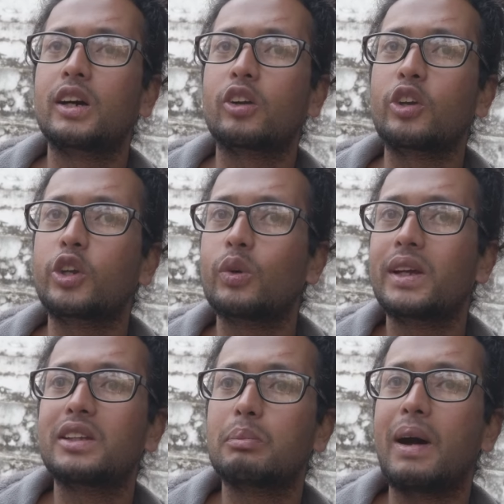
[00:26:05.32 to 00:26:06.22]
uh,
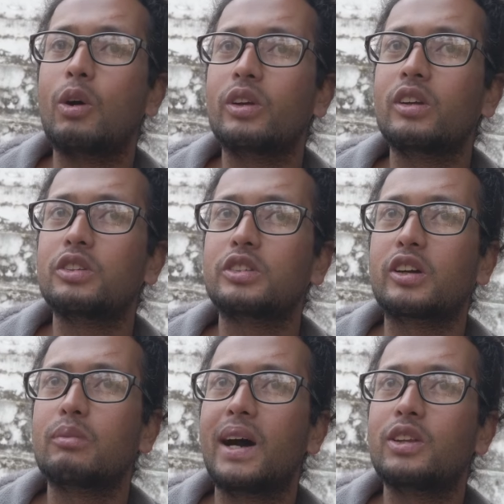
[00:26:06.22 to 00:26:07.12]
conquering the power,
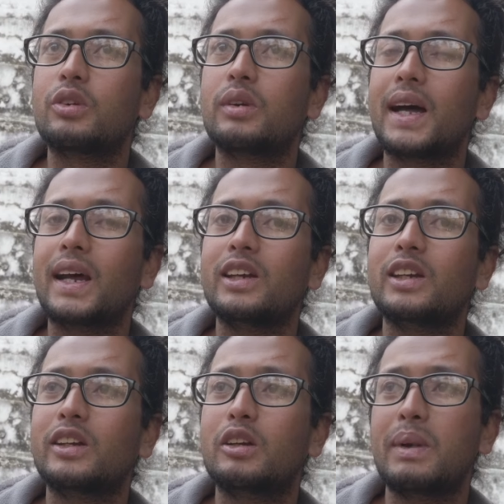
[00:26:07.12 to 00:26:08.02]
Jung Bahadur Rana,
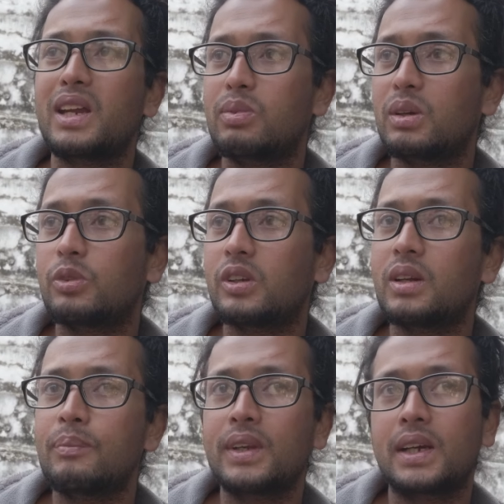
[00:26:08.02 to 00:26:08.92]
he killed many people.
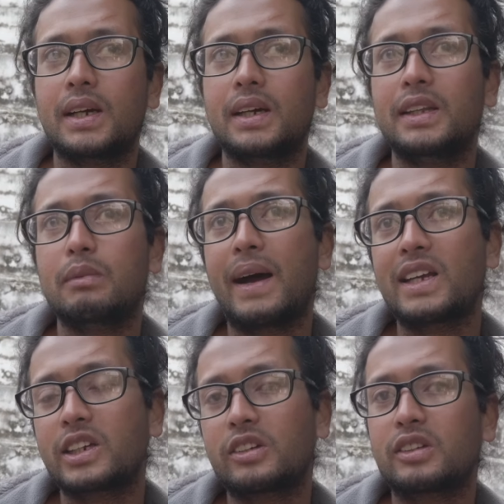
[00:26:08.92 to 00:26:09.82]
Uh, in the
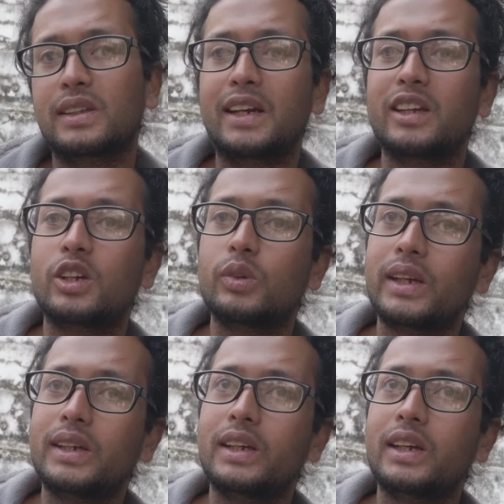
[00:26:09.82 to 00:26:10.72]
massacres that he
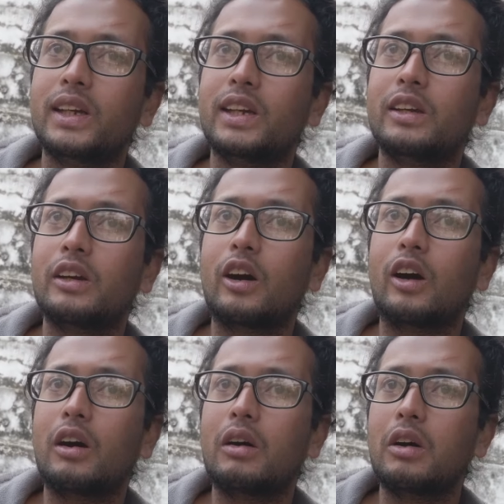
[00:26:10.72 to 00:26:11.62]
created, he,
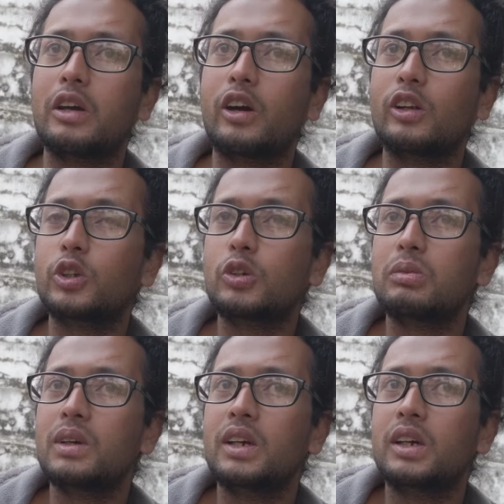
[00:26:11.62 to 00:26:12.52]
he
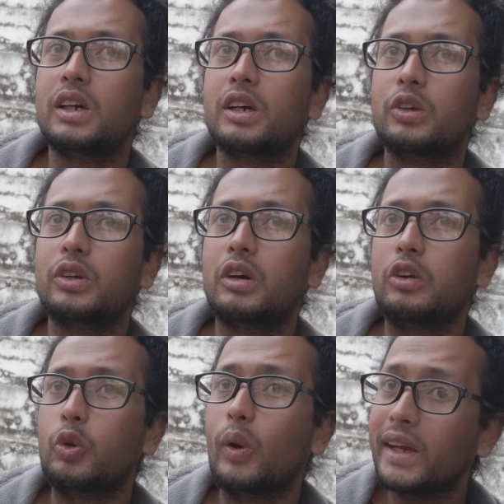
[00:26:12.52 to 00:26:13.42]
also... Uh,
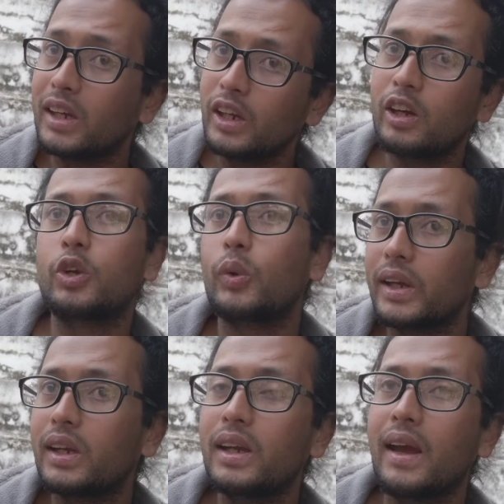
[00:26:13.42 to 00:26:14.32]
knowingly,
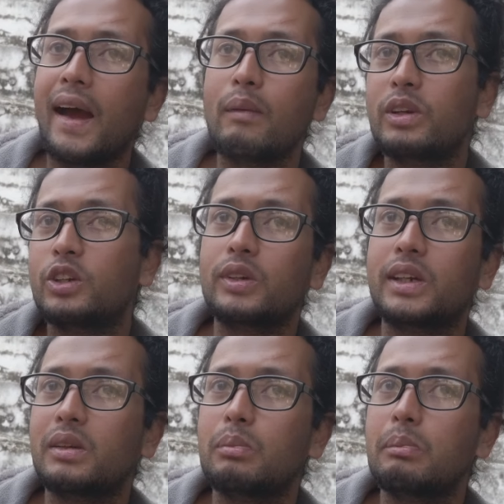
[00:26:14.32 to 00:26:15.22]
unknowingly happened to
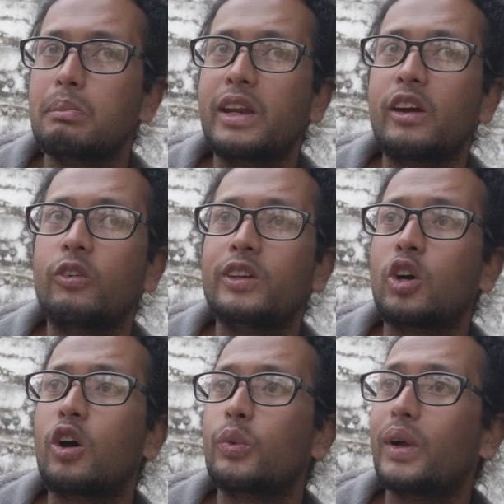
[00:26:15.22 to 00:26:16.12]
kill many of his
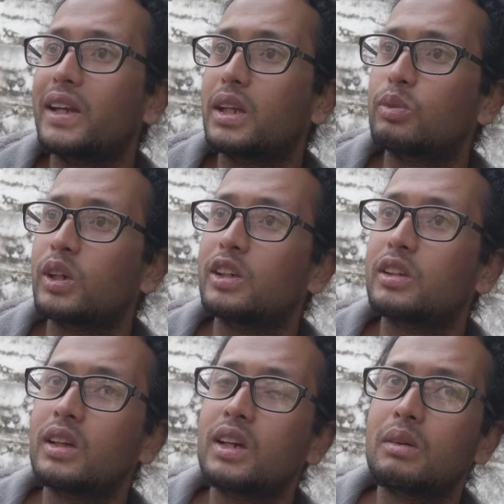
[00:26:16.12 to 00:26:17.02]
own relatives,
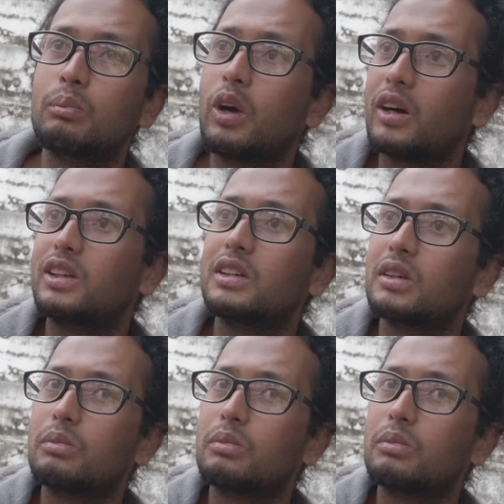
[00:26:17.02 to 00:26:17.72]
his blood,